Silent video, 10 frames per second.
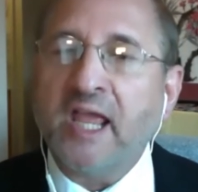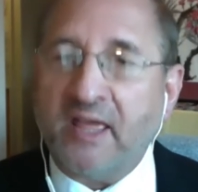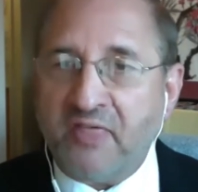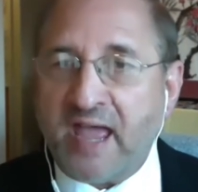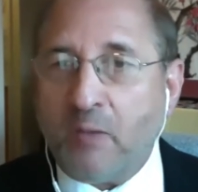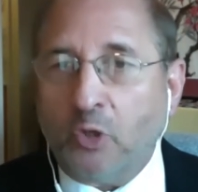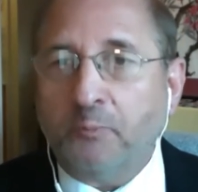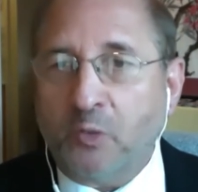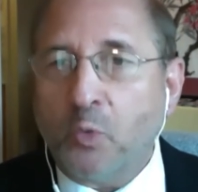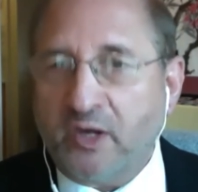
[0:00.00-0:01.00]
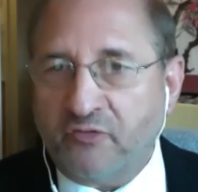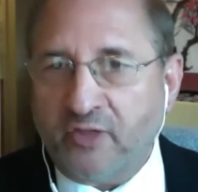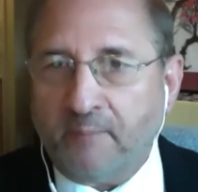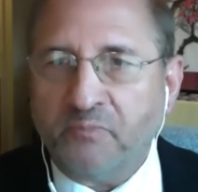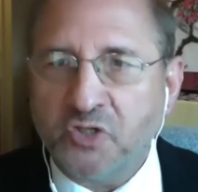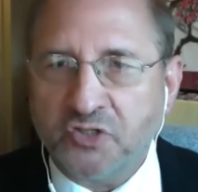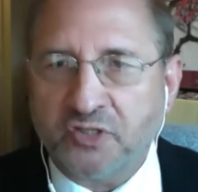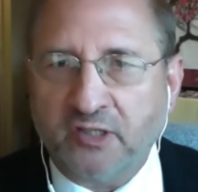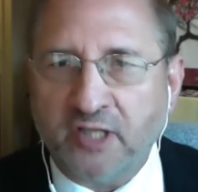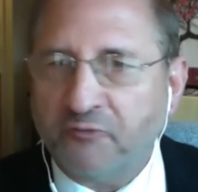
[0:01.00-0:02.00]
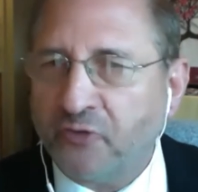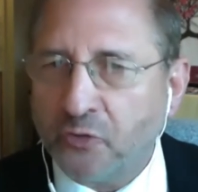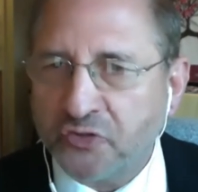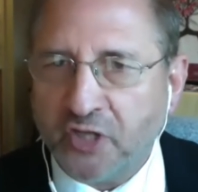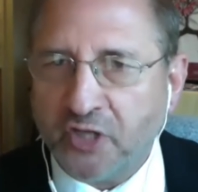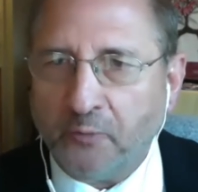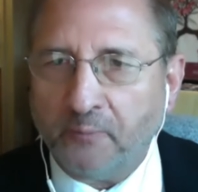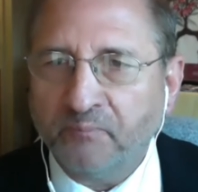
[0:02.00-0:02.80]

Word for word: and that will be one of them just to let folks know